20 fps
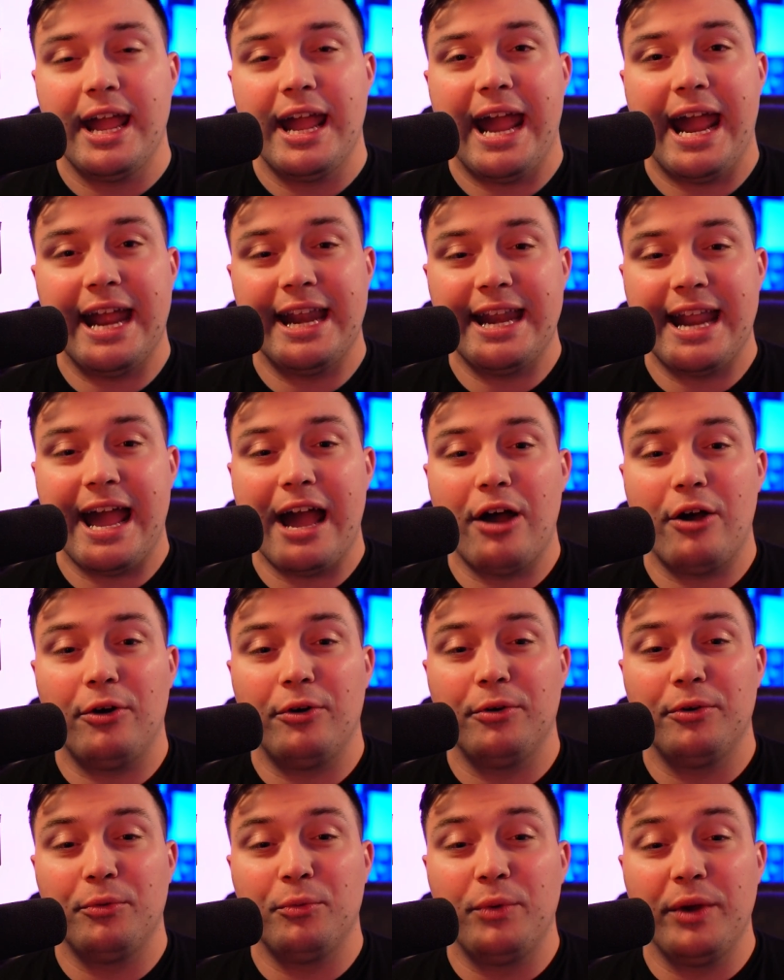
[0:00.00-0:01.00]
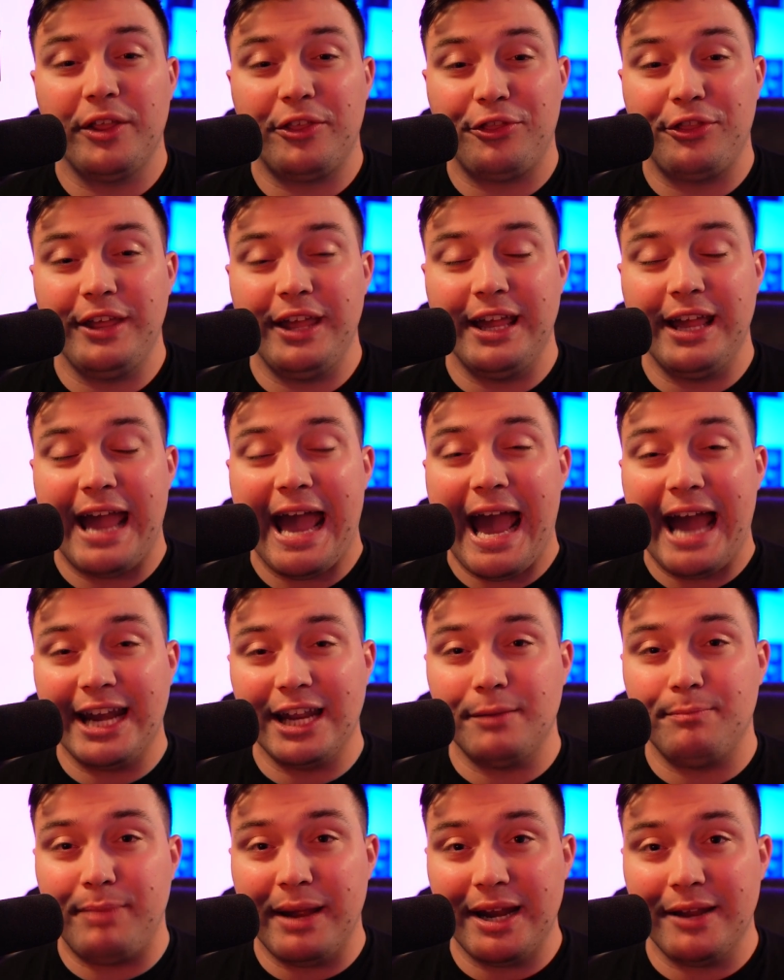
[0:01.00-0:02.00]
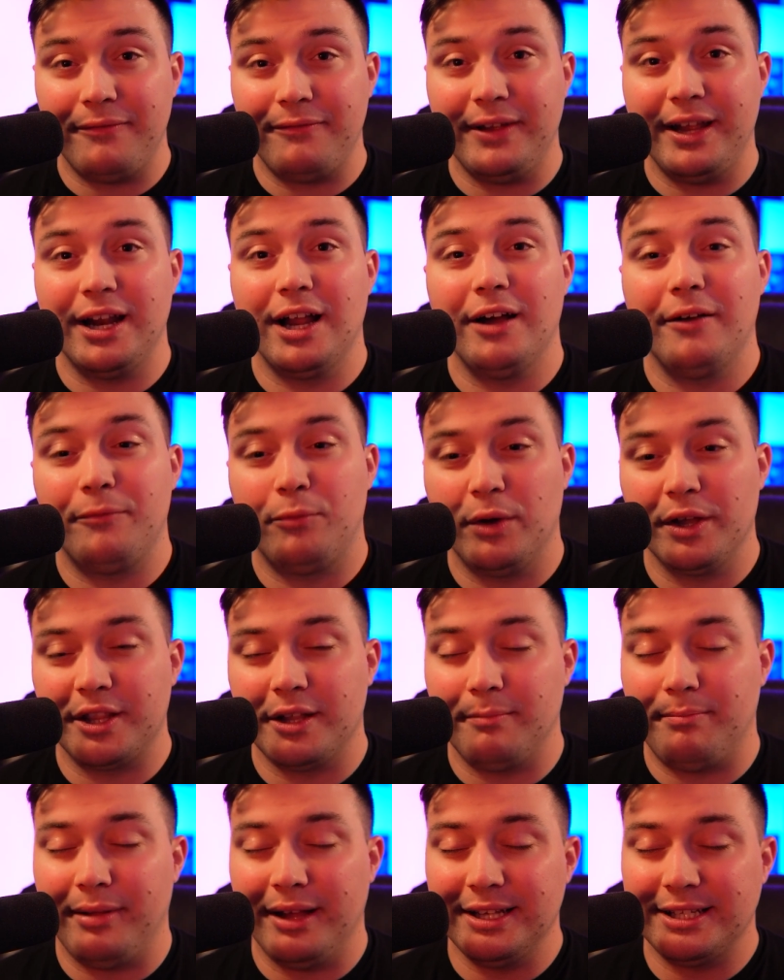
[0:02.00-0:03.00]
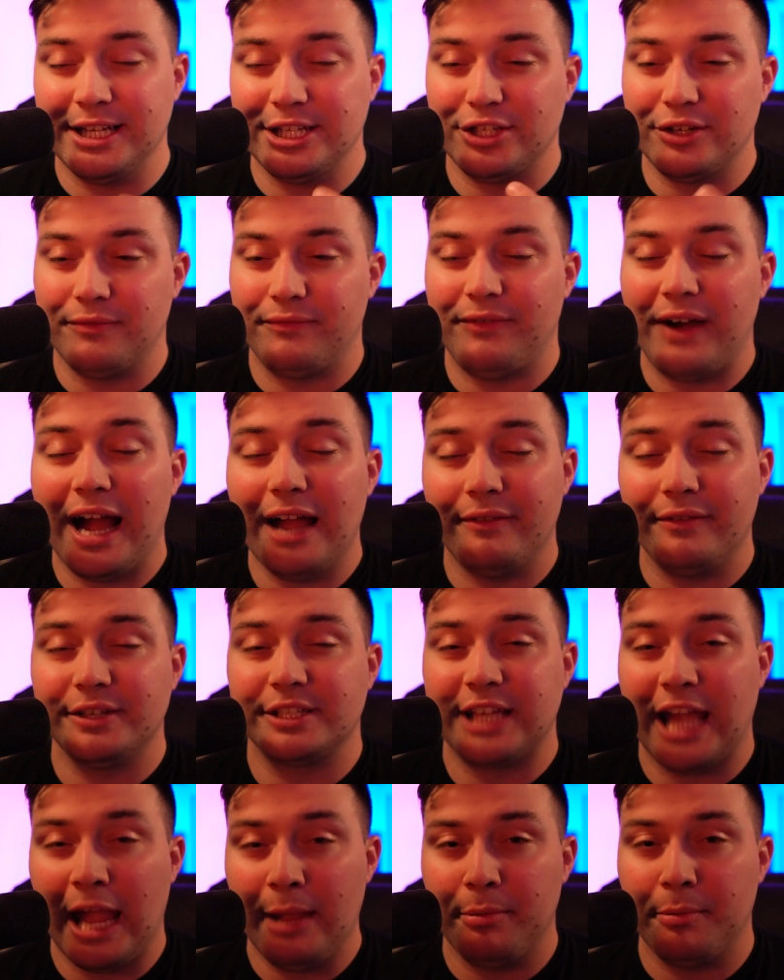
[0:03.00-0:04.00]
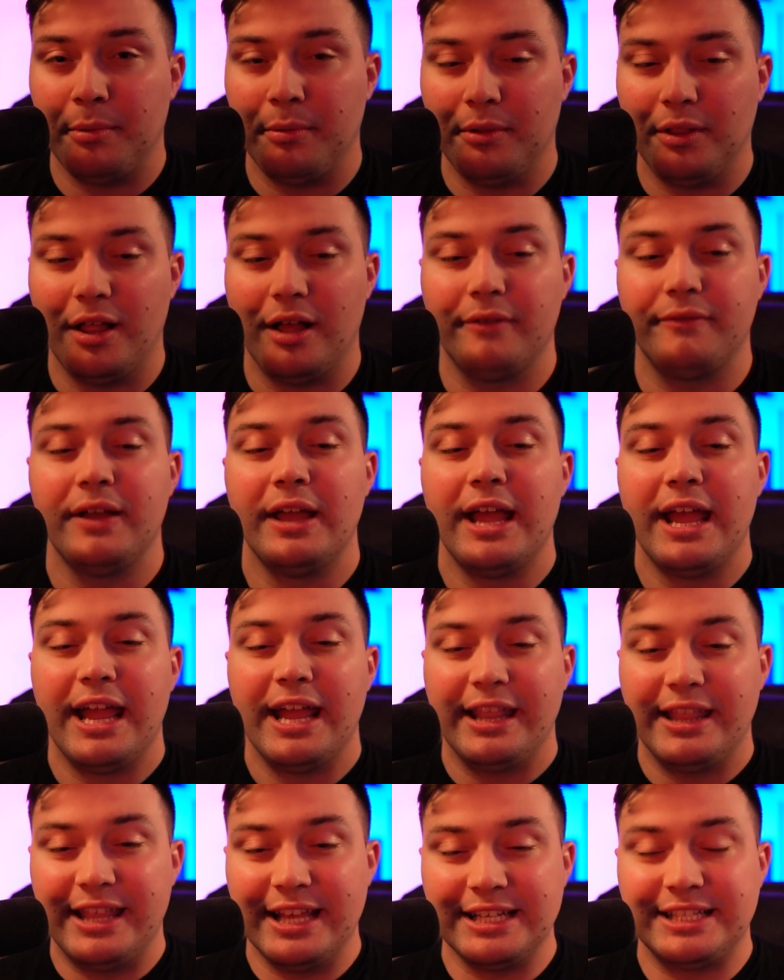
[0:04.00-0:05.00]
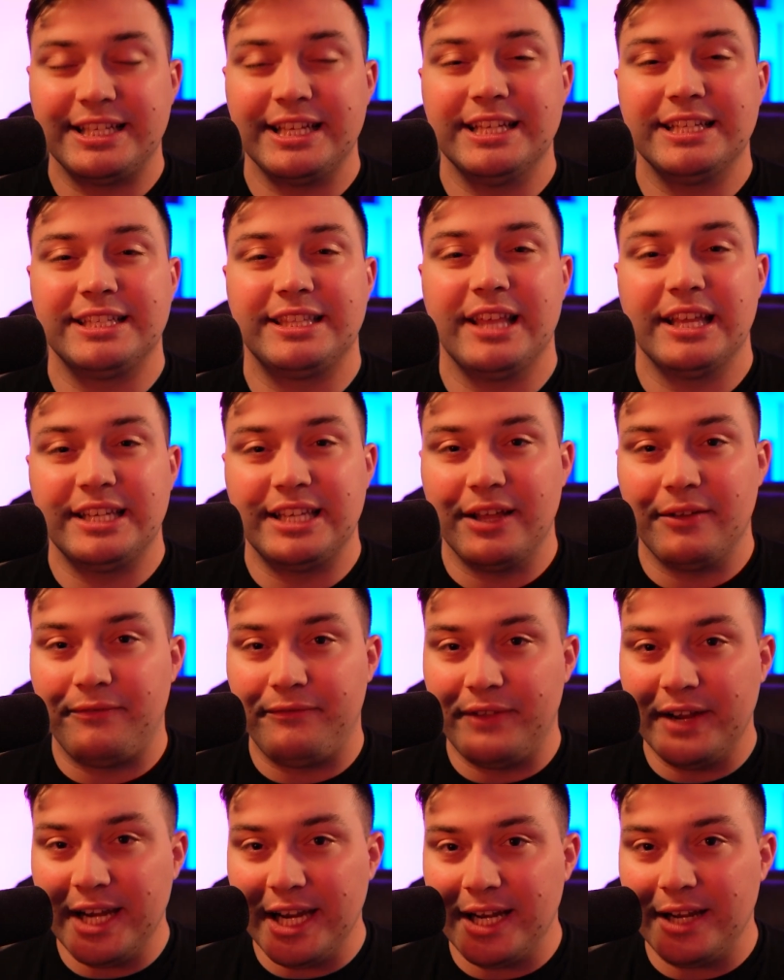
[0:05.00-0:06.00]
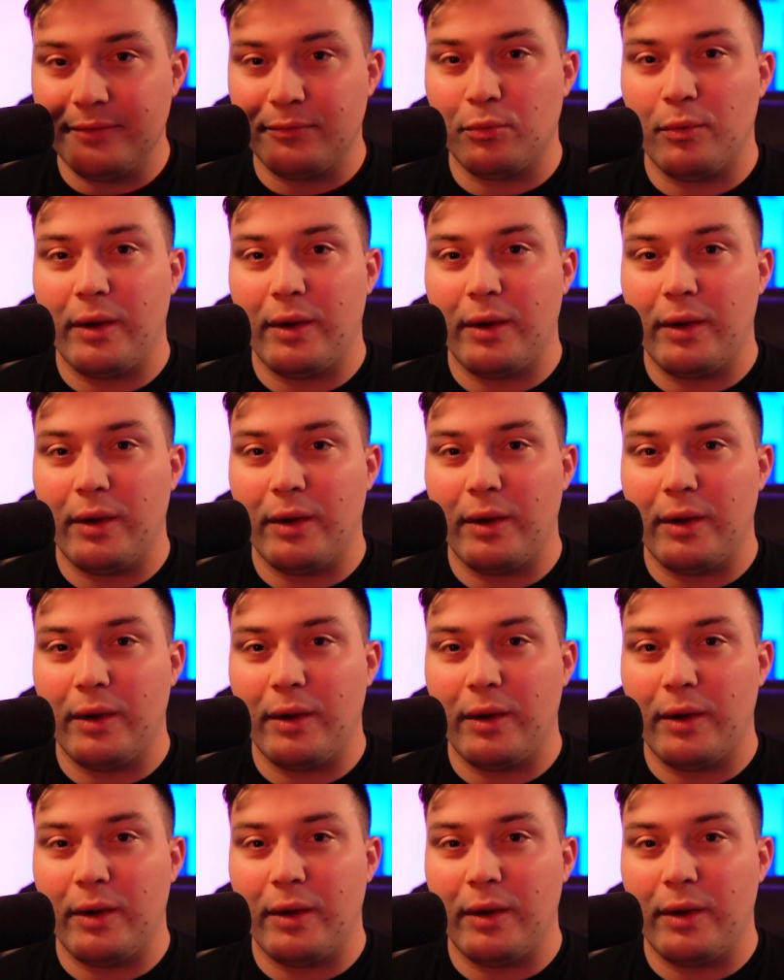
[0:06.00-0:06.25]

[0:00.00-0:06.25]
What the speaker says: And now, with the added benefit of what the PlayStation 5 is capable of, this is the definitive